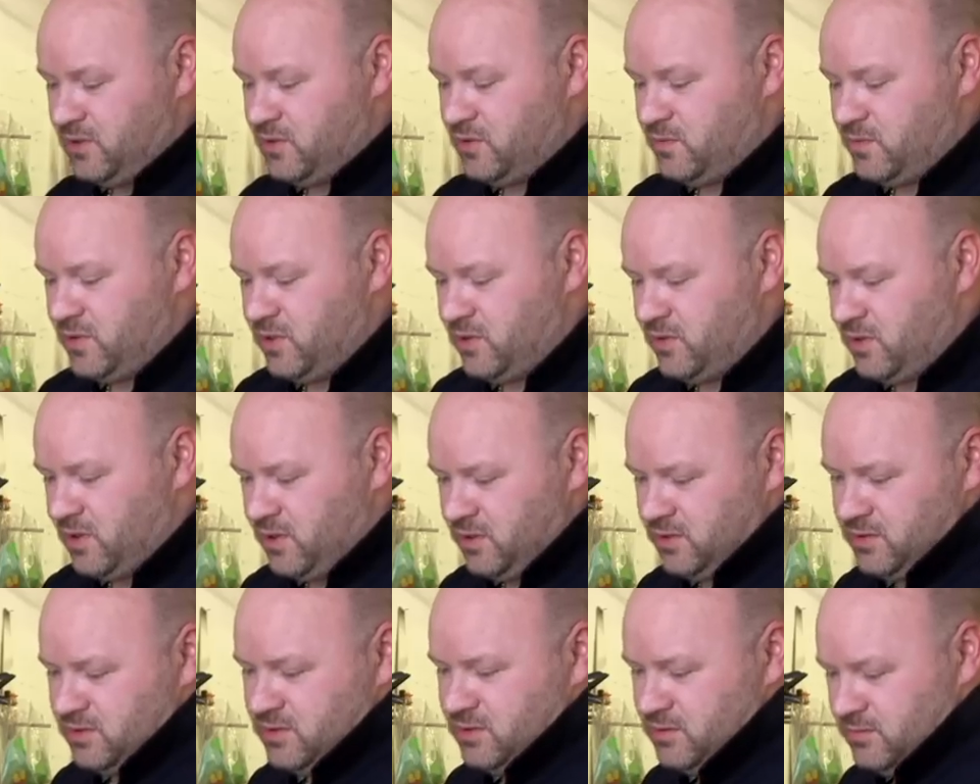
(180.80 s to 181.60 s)
come
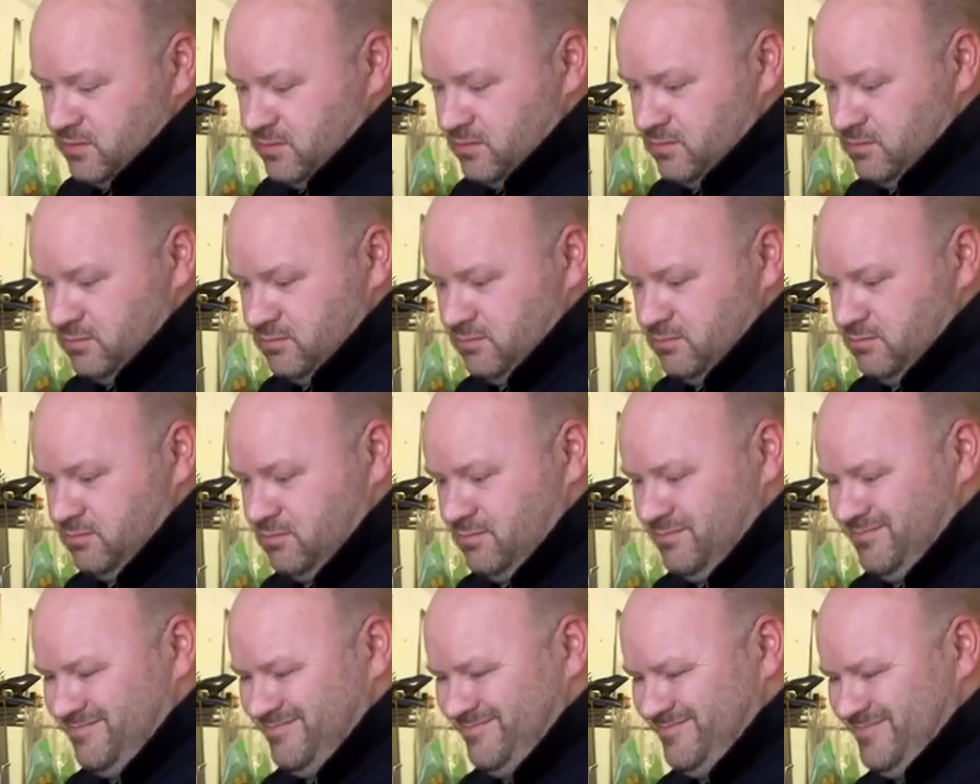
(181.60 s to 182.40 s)
across,
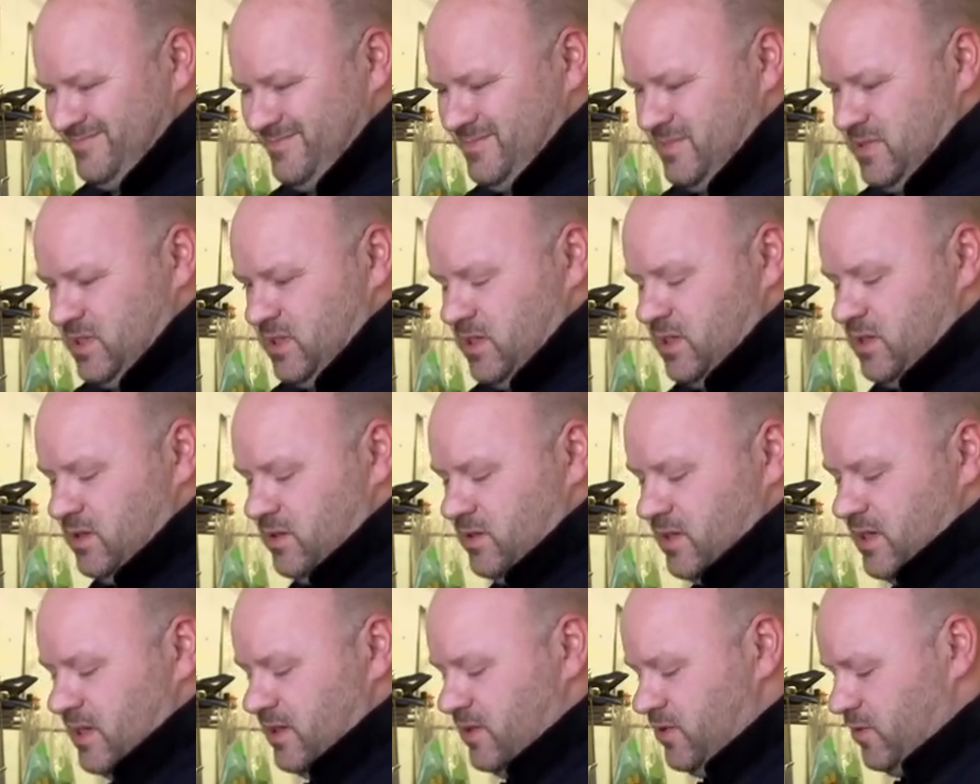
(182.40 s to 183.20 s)
and
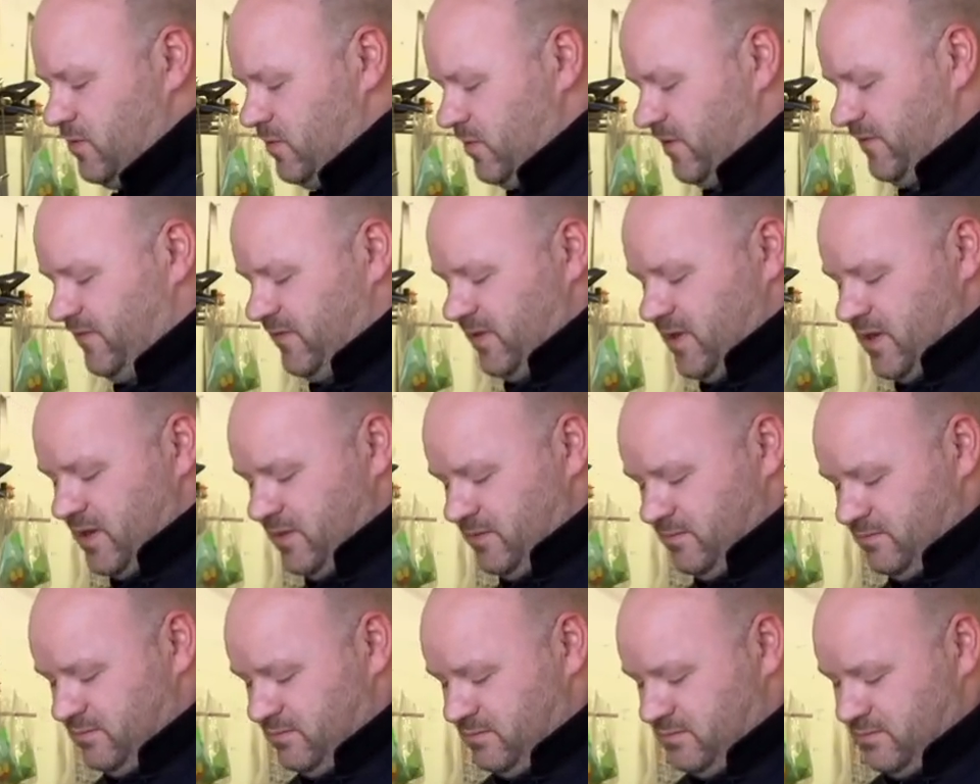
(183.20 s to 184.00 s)
you're going to end up with your
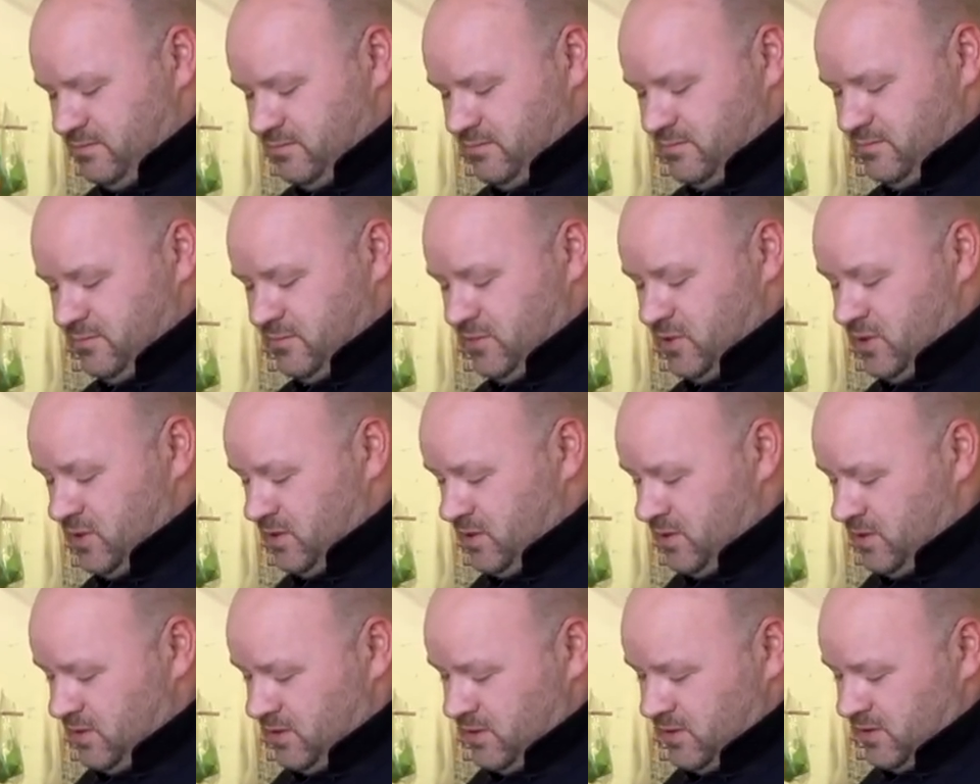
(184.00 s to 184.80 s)

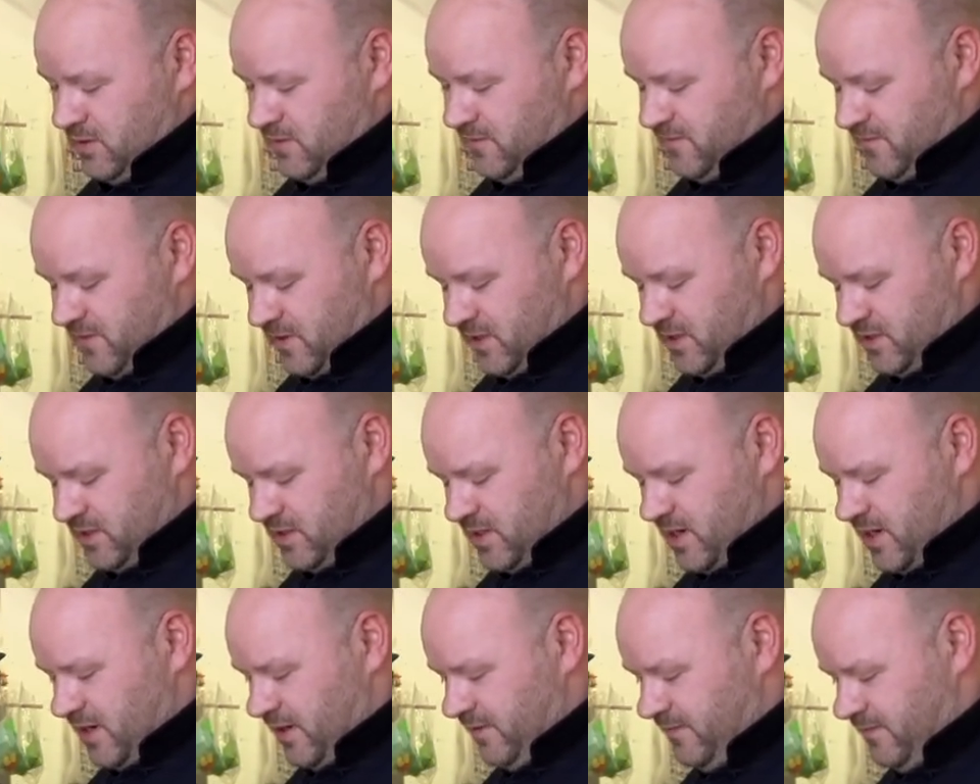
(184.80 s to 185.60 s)
finished
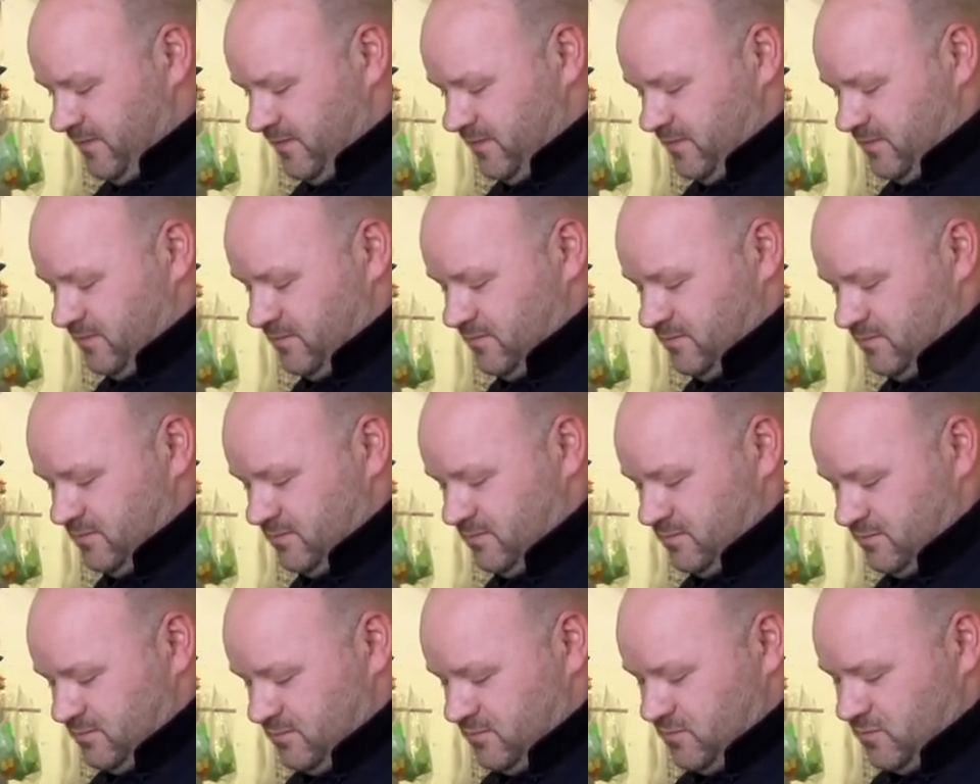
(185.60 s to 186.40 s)
knife
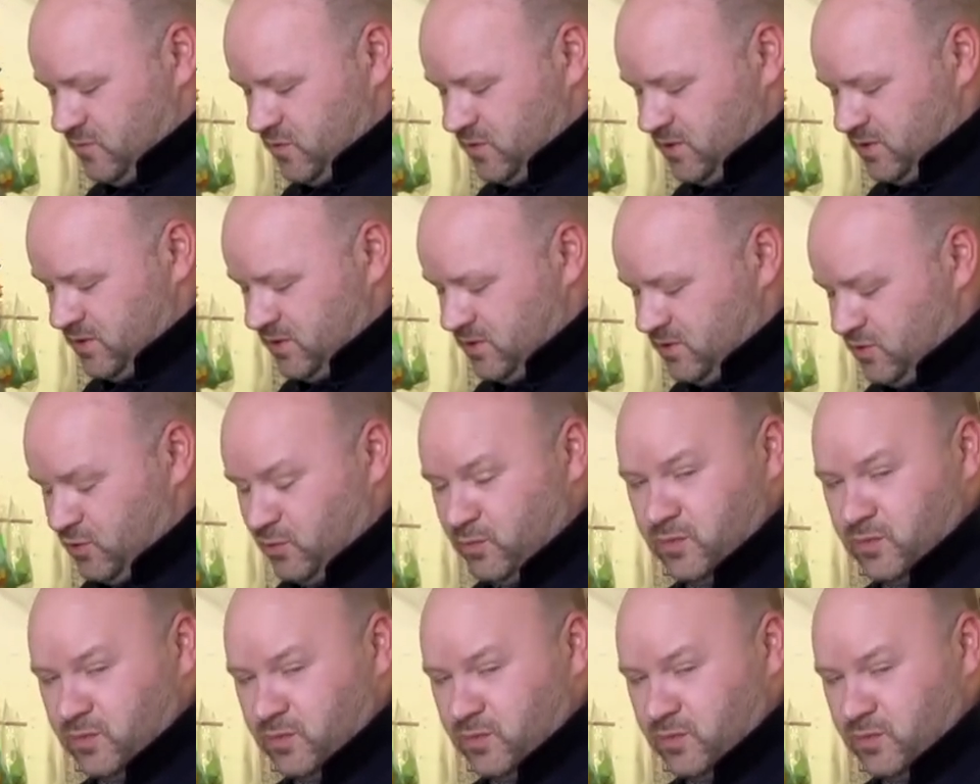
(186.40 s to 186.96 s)
once it's all